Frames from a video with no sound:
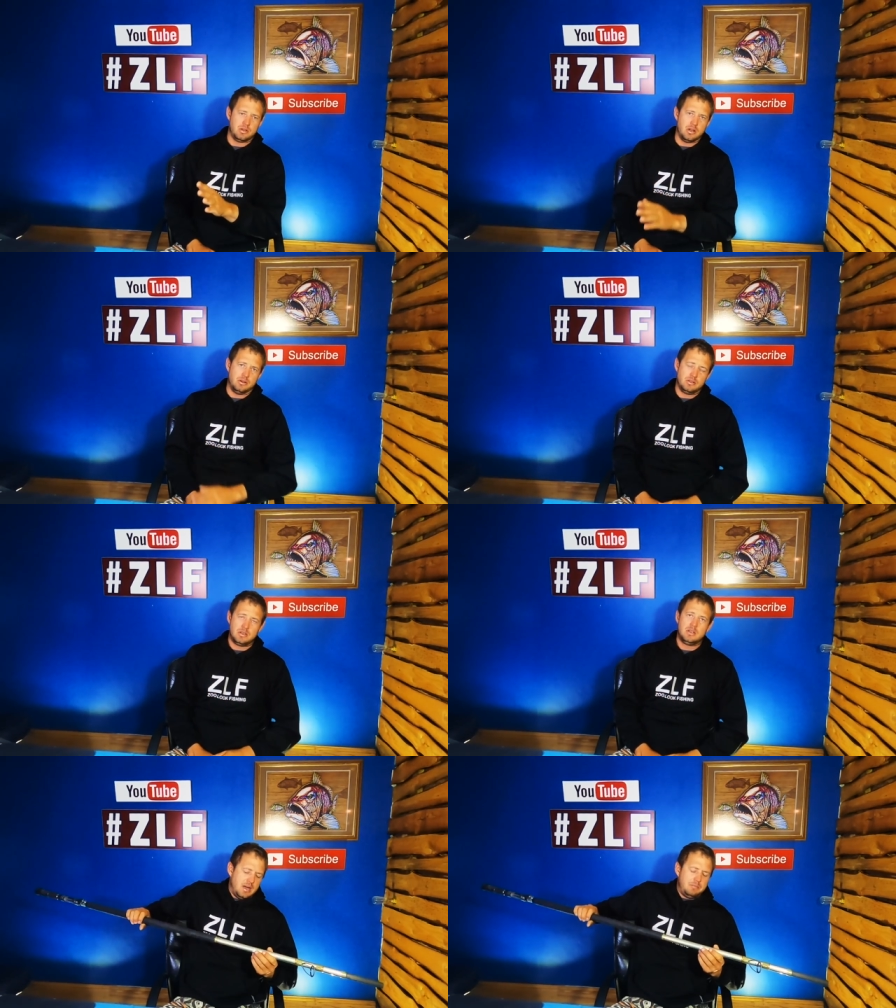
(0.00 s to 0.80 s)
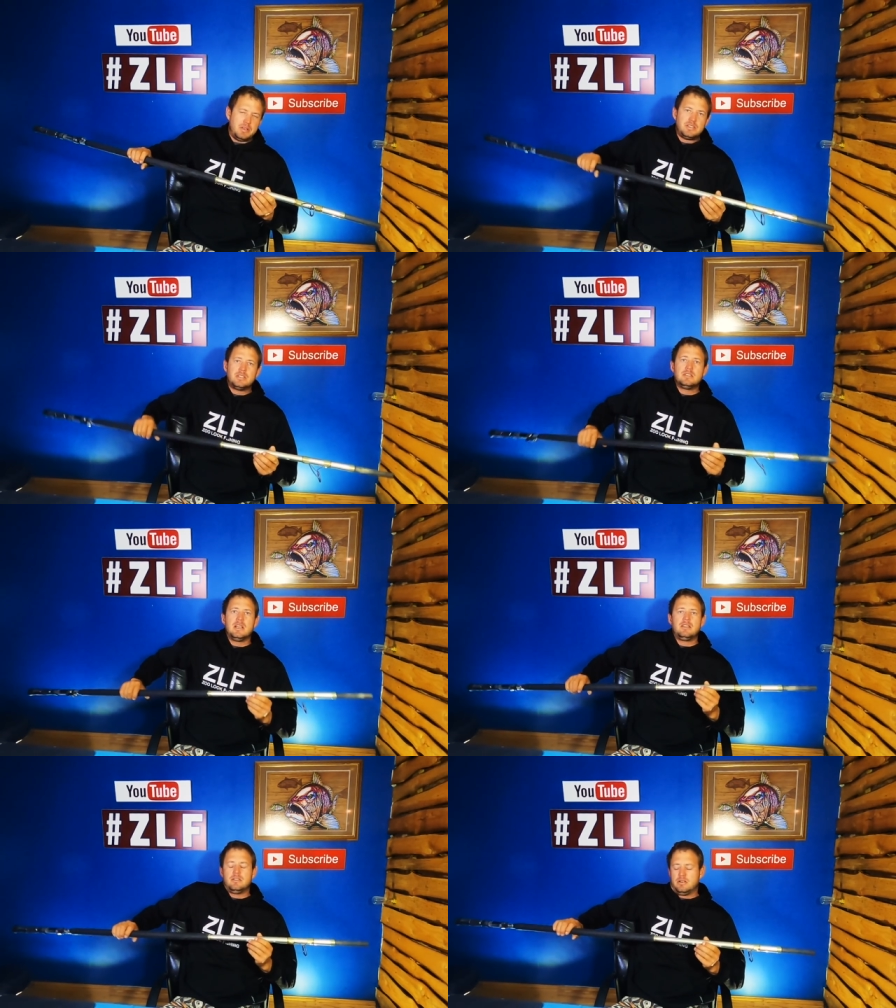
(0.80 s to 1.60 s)
go. I mentioned
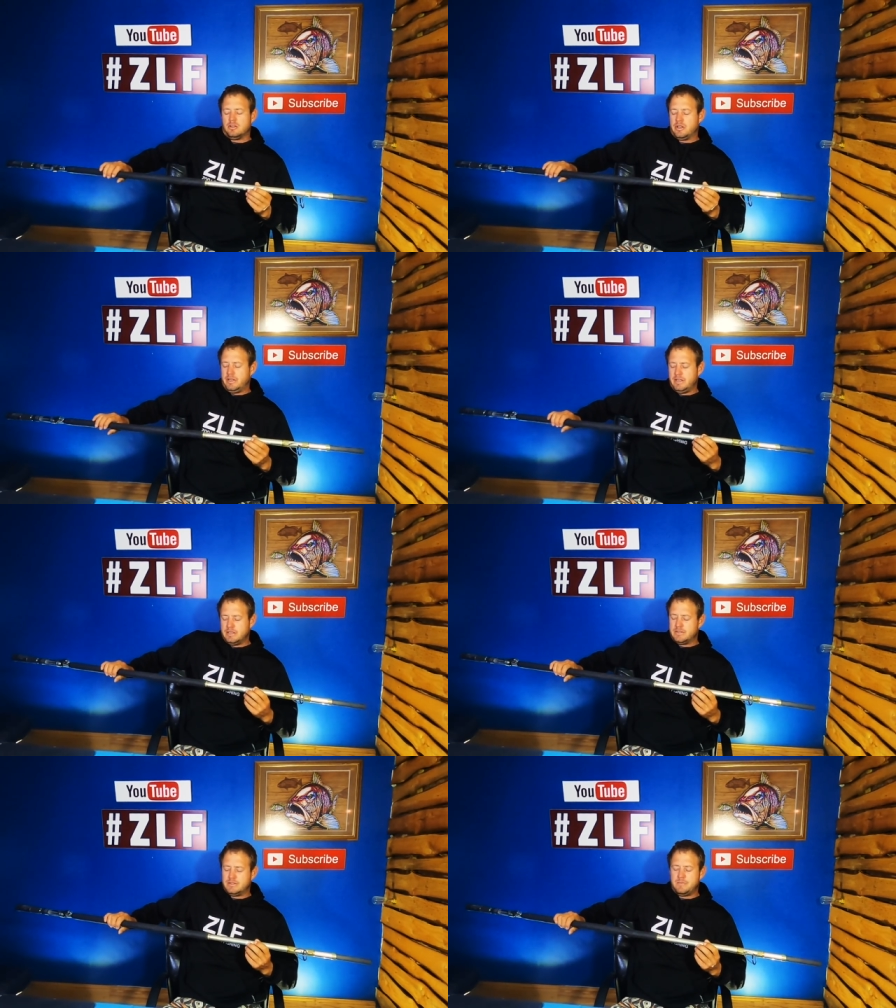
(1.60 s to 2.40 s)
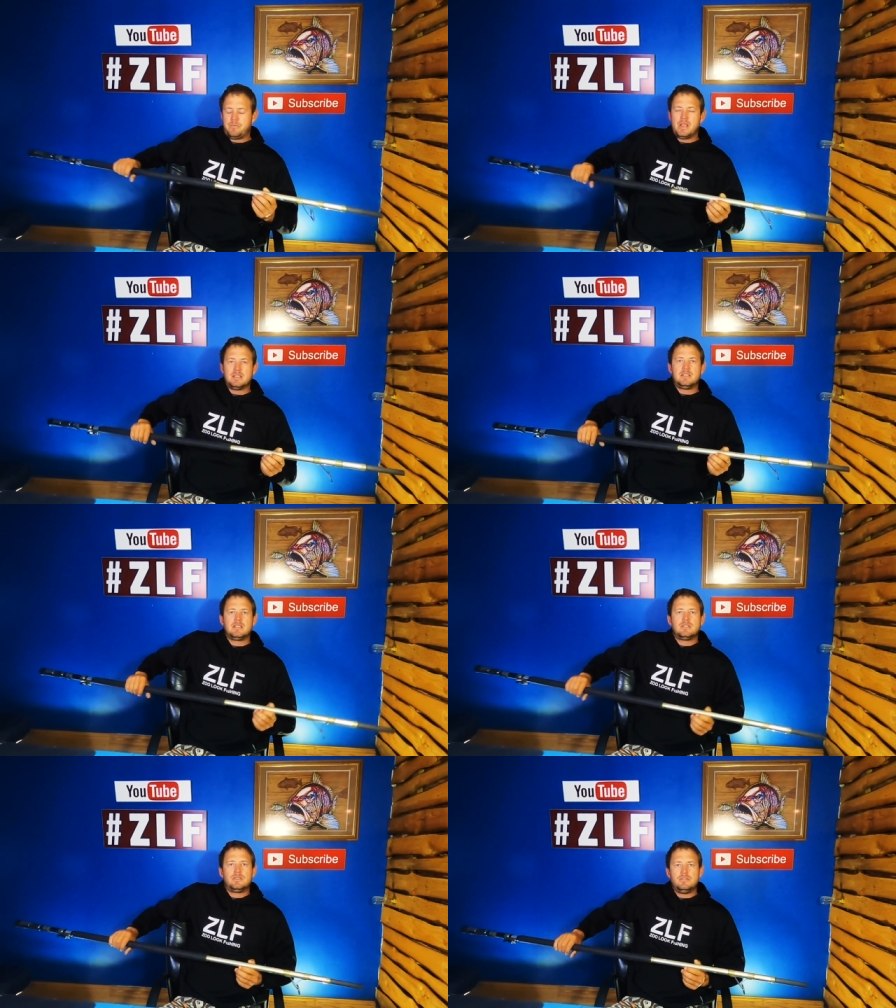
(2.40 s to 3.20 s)
that the rod is a
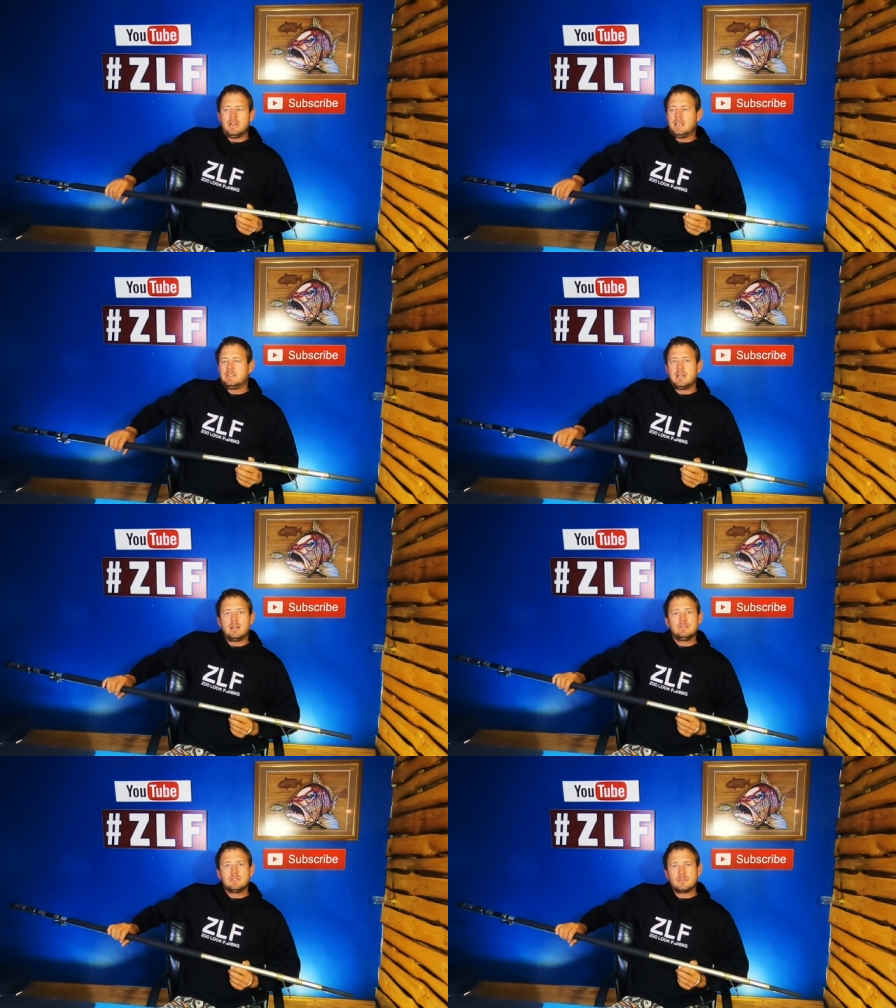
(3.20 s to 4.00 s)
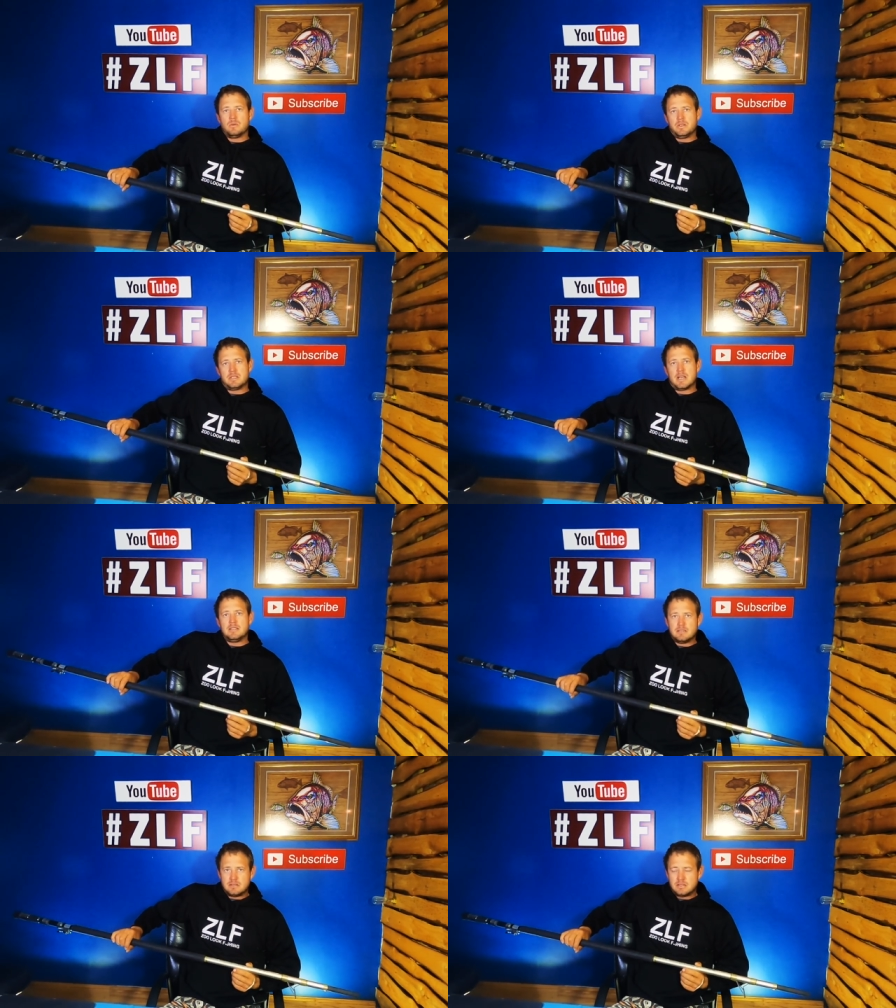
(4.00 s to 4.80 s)
6 to 8 ounce or it's
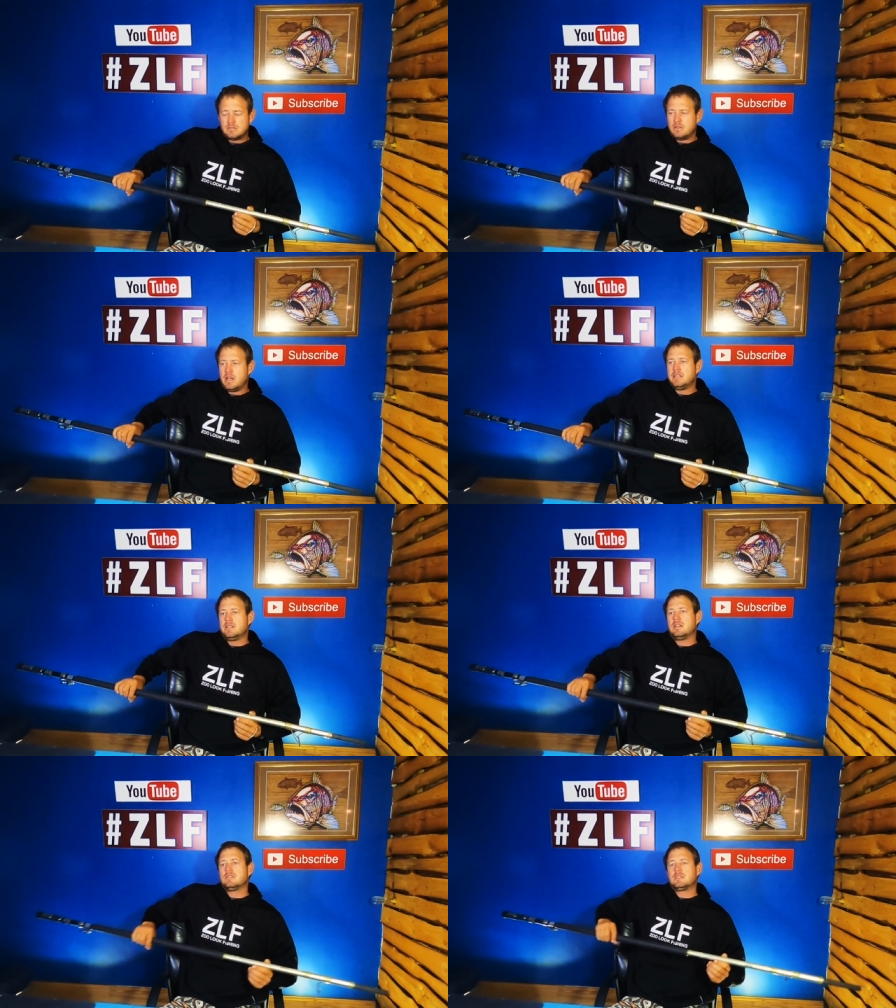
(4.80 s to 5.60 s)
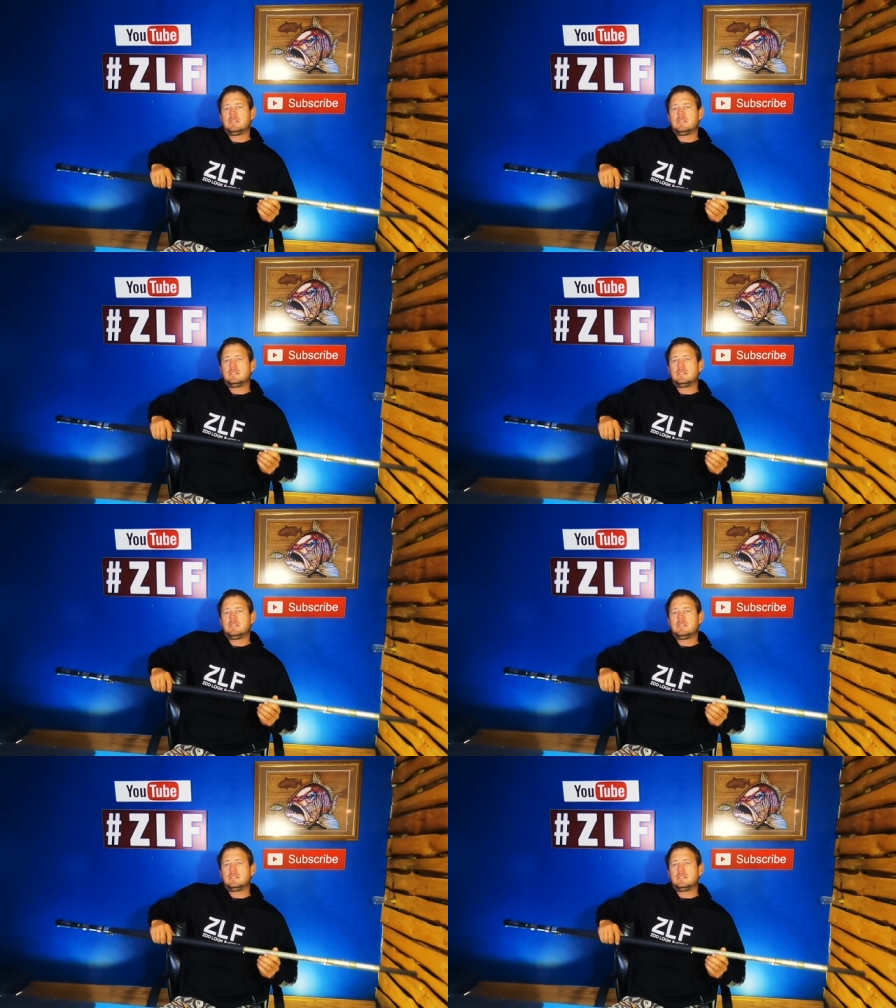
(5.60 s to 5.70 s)
rated 6 to 8 ounce.